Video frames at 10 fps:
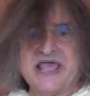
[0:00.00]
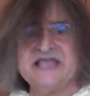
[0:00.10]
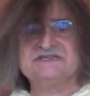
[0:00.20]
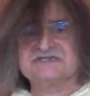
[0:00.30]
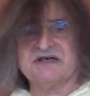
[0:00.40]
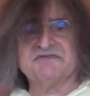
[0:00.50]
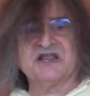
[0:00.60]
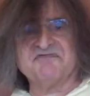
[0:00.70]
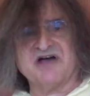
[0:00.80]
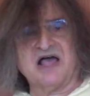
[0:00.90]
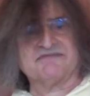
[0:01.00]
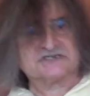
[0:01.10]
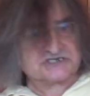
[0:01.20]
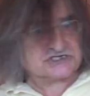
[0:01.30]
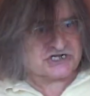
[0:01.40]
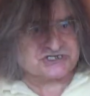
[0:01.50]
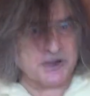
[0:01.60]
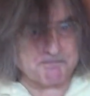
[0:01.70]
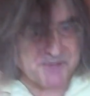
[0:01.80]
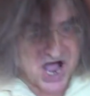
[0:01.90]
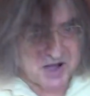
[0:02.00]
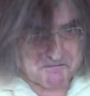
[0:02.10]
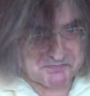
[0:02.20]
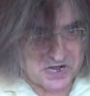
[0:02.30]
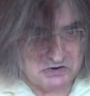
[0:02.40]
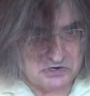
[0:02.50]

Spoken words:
875. I just looked up pump